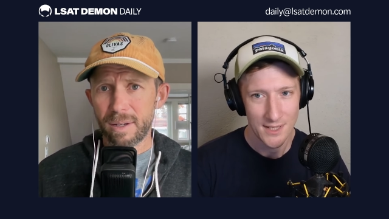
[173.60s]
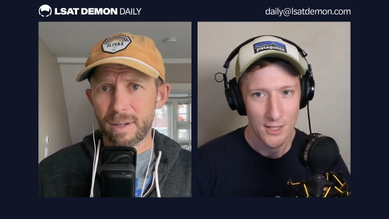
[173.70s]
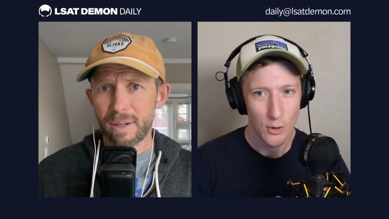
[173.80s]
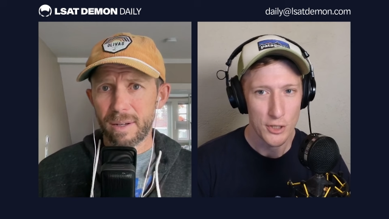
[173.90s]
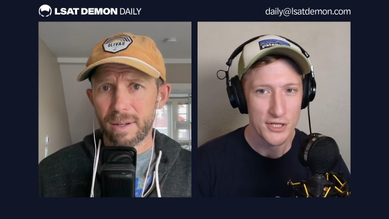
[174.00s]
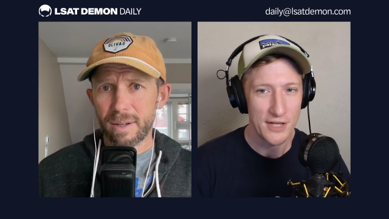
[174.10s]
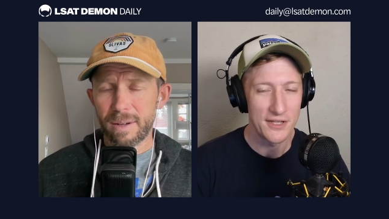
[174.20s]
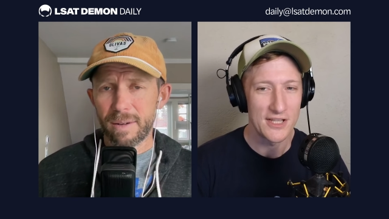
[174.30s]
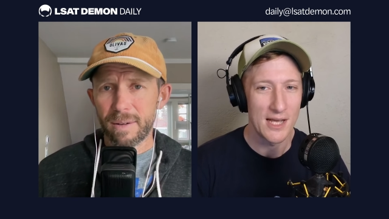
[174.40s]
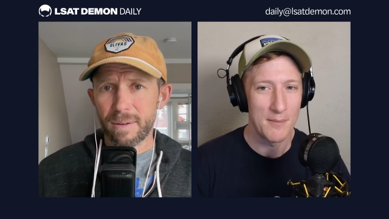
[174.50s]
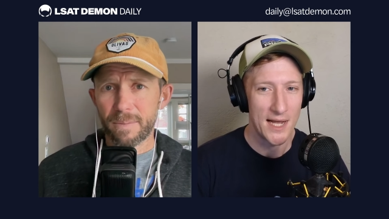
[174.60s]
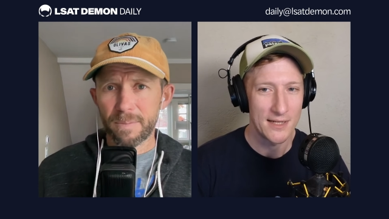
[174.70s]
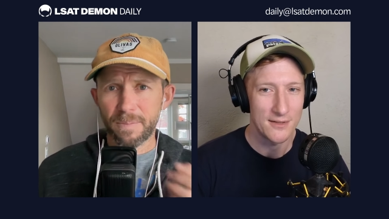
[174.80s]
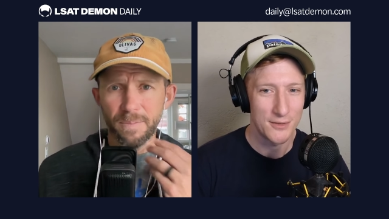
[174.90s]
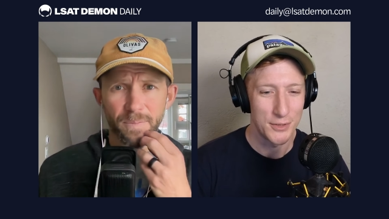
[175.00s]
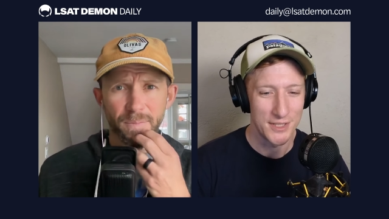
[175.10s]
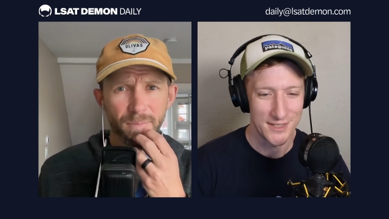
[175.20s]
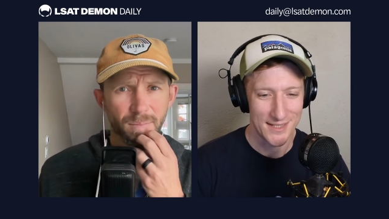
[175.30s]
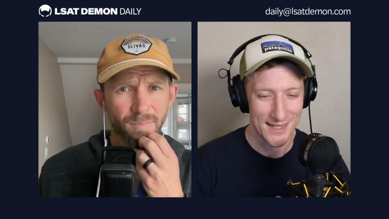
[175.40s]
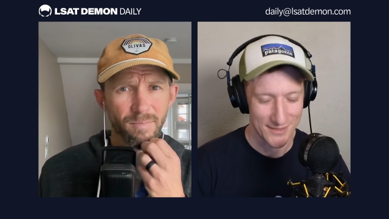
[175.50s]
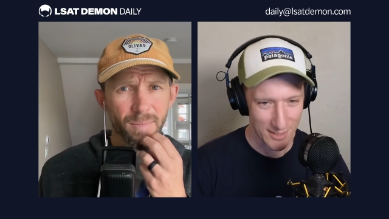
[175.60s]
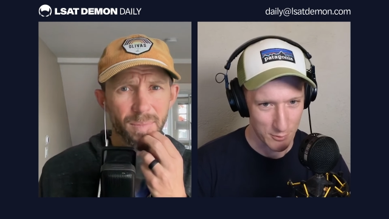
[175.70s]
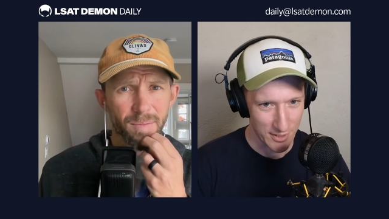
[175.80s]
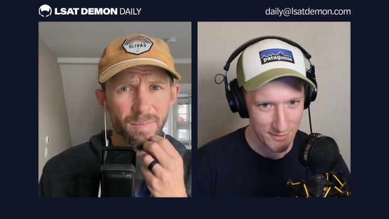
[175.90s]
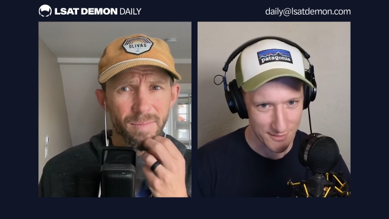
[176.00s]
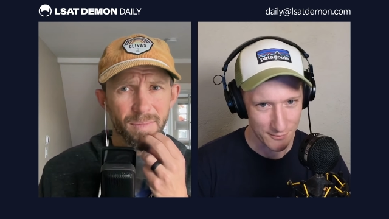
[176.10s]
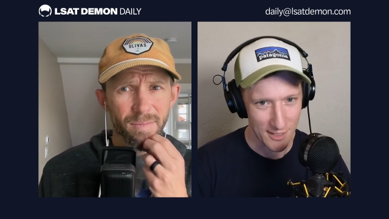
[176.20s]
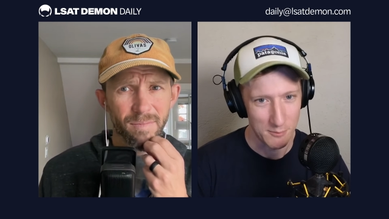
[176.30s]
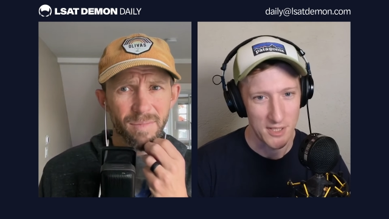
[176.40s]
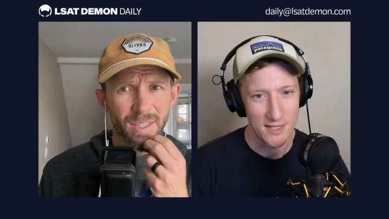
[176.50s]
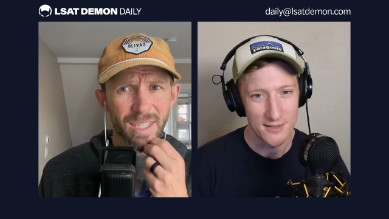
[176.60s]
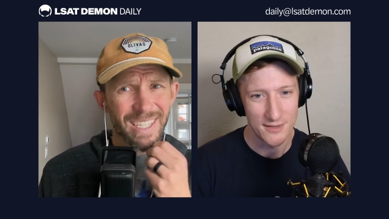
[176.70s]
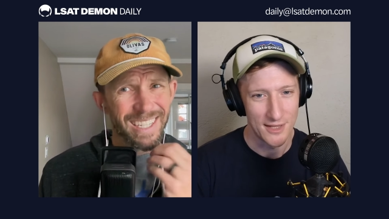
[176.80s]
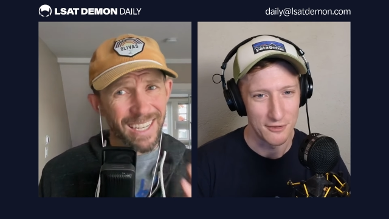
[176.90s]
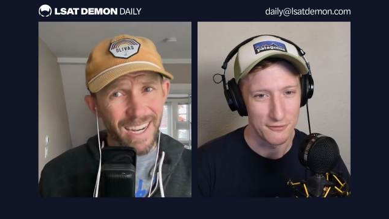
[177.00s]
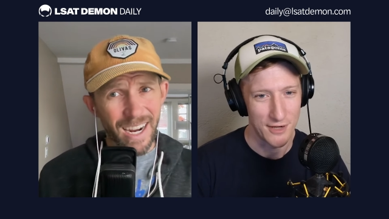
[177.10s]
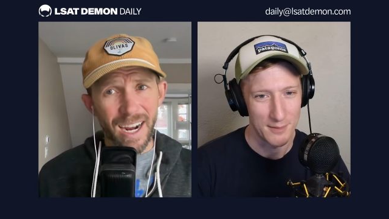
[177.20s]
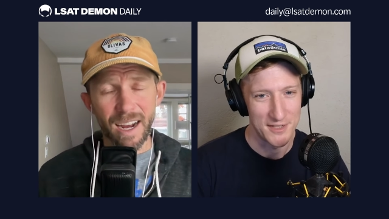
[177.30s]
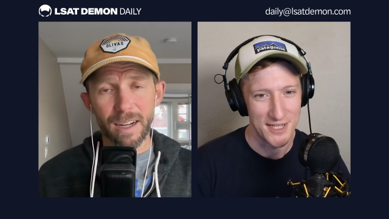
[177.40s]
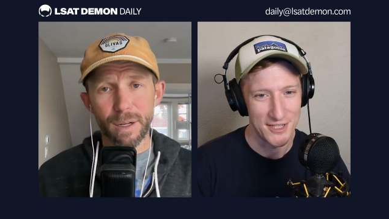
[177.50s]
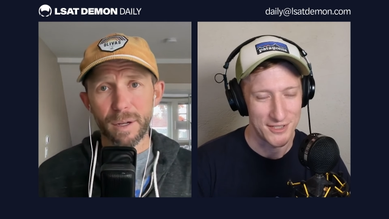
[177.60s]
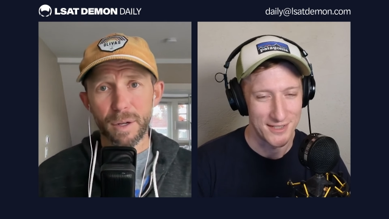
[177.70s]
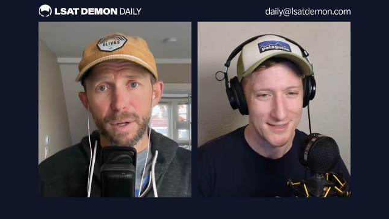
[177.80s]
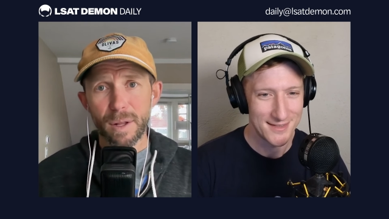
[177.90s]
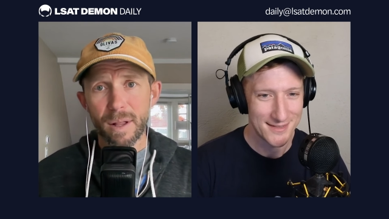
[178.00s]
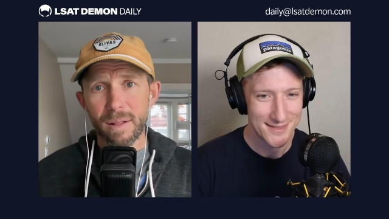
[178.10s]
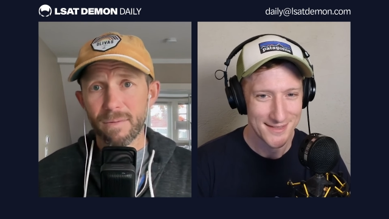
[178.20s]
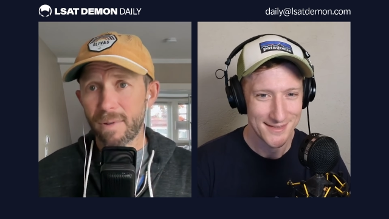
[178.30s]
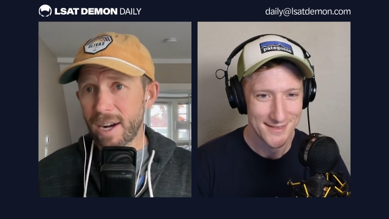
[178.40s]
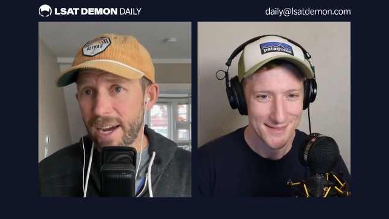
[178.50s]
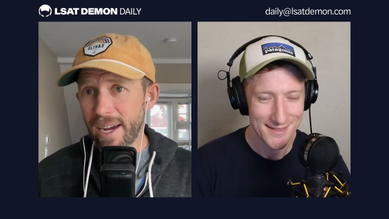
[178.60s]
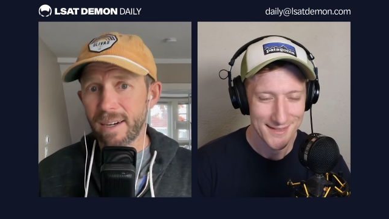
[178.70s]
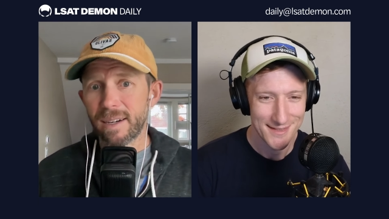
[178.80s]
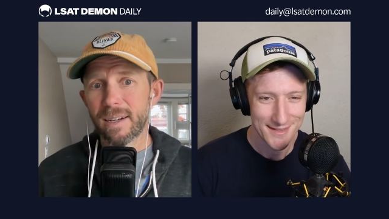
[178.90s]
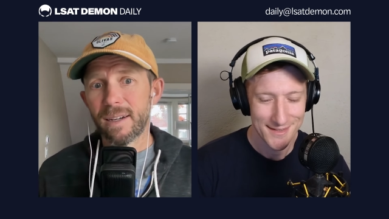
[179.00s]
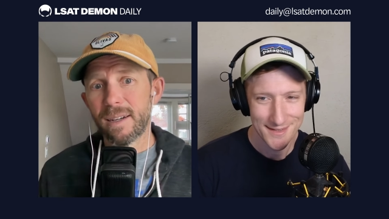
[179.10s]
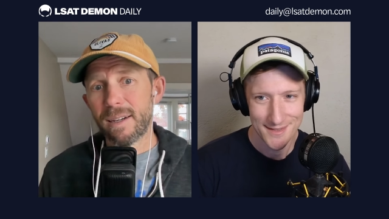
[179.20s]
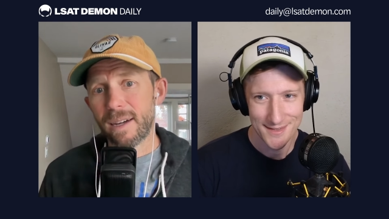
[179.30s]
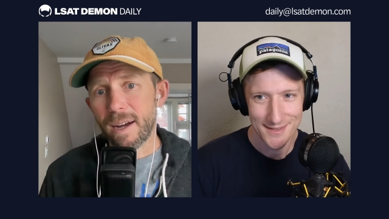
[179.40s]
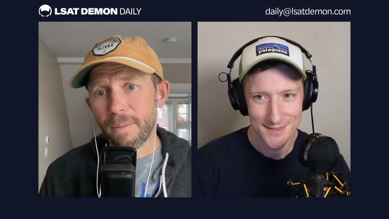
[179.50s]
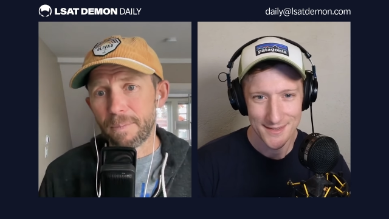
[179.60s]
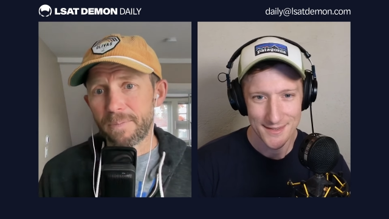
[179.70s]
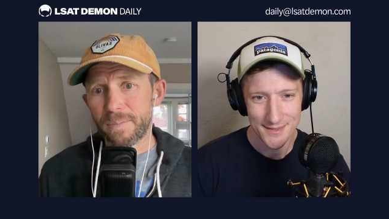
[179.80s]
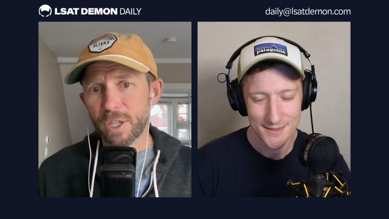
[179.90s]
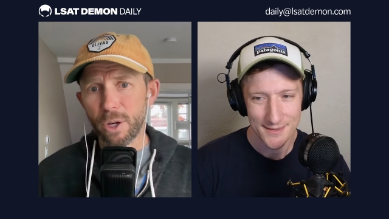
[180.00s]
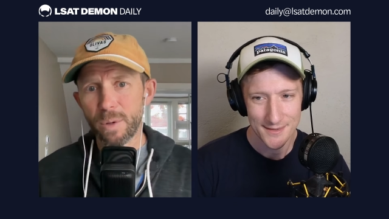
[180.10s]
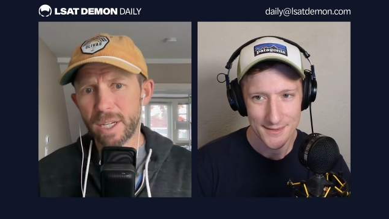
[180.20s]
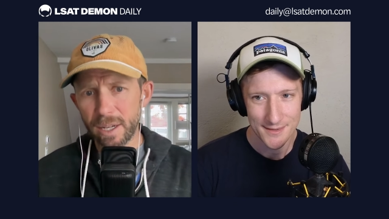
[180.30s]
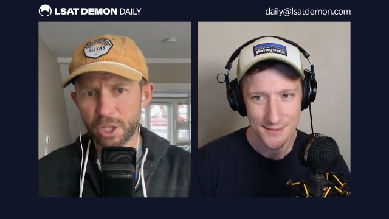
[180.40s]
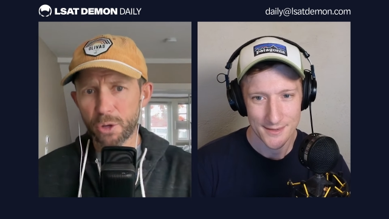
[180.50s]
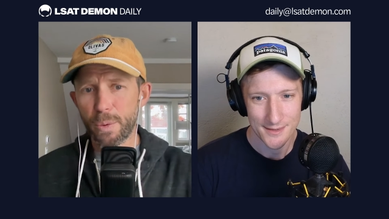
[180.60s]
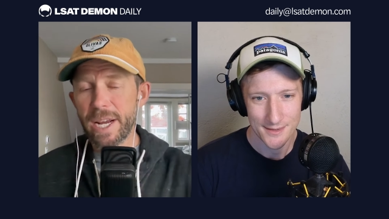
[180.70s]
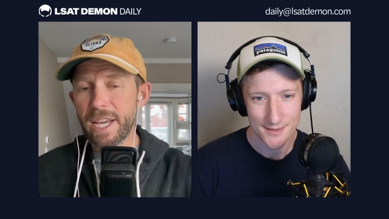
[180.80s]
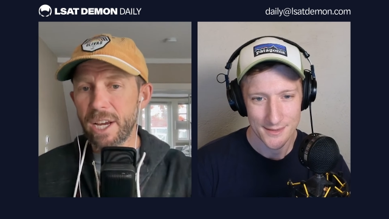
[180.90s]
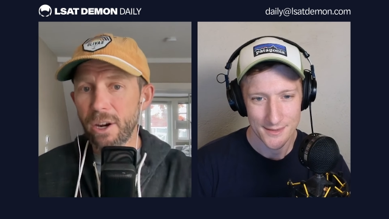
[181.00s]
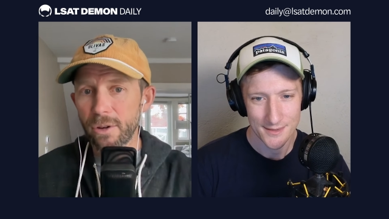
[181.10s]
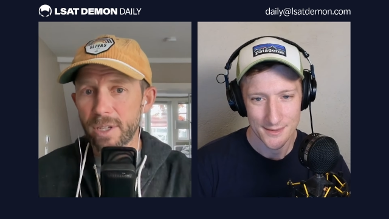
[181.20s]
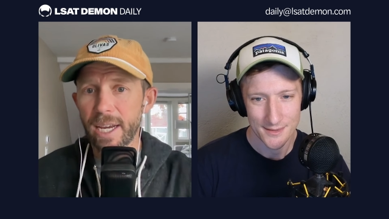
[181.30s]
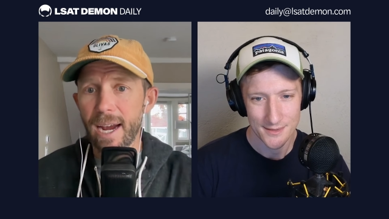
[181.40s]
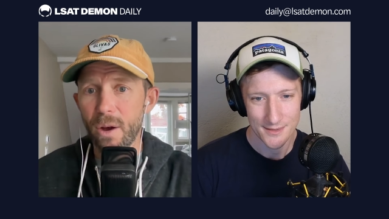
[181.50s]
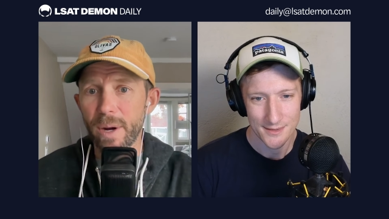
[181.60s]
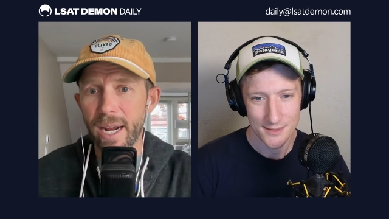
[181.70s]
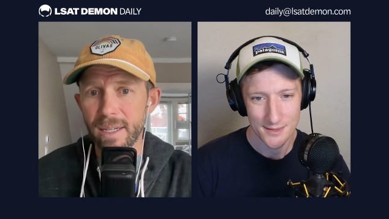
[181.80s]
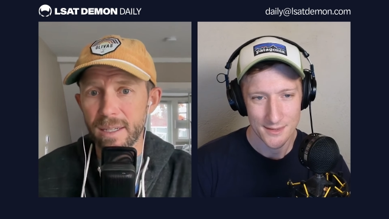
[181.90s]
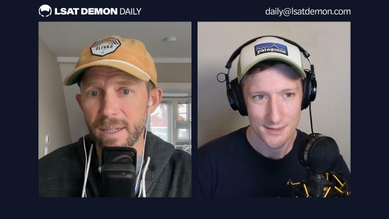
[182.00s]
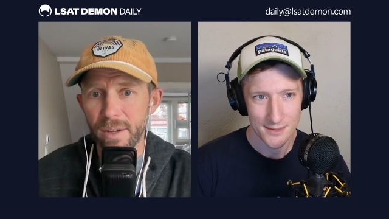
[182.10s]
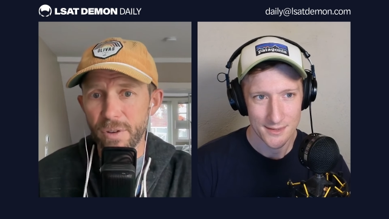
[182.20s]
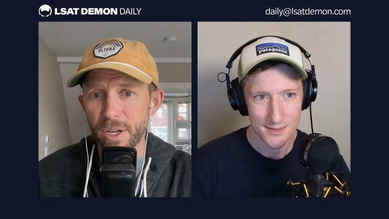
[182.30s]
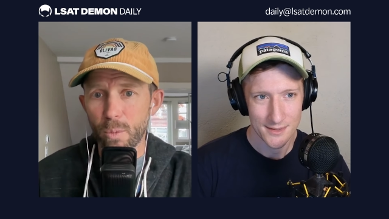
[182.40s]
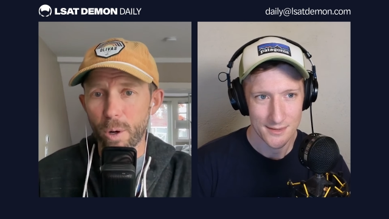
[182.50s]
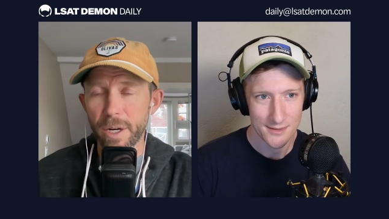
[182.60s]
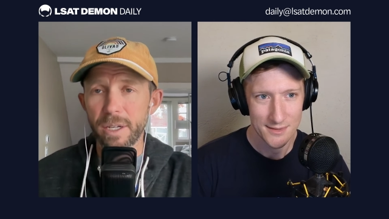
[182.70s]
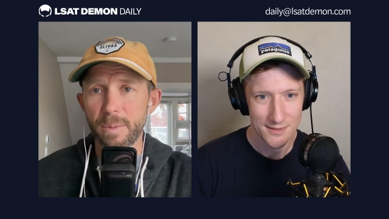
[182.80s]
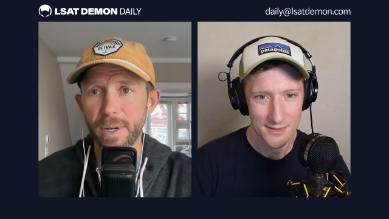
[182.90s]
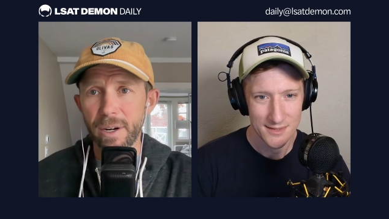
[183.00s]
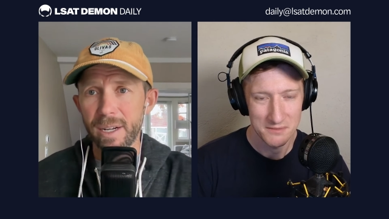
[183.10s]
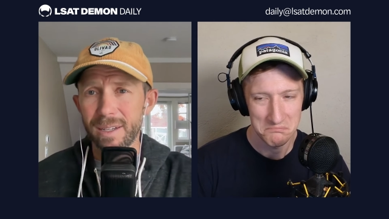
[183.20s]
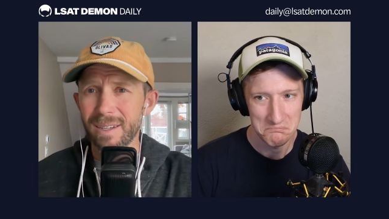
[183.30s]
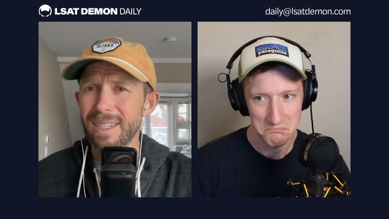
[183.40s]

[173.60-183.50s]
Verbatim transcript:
Speaker 1: Or you're telling them I couldn't get someone to write me a letter yeah. of recommendation.
Speaker 2: Right. Um, so does three years count as significant work experience?